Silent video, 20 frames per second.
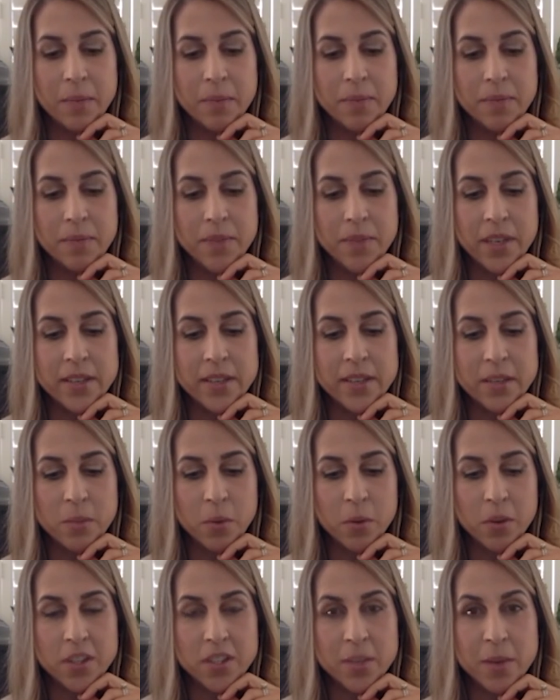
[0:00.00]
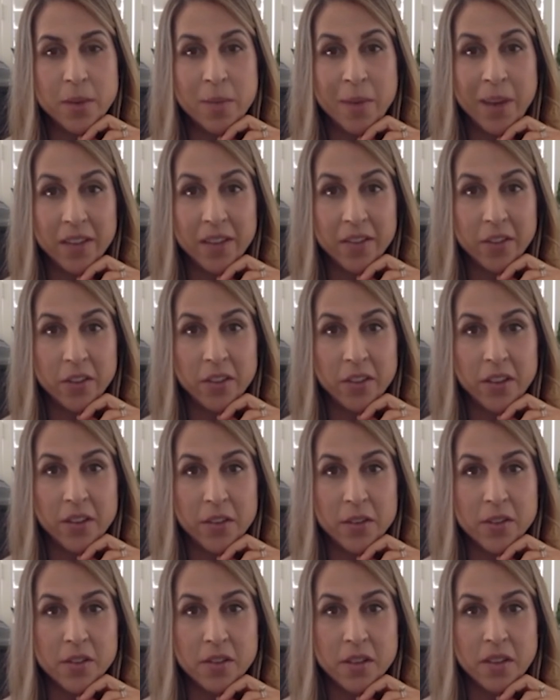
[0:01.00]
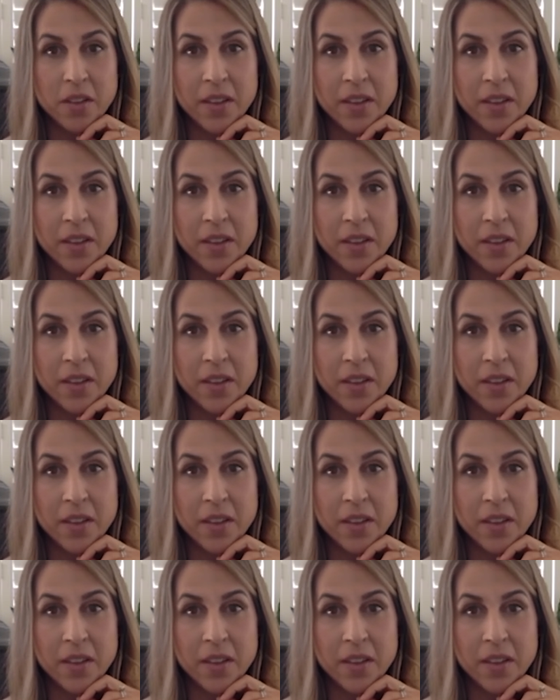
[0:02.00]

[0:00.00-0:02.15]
it's important to be mindful that those are the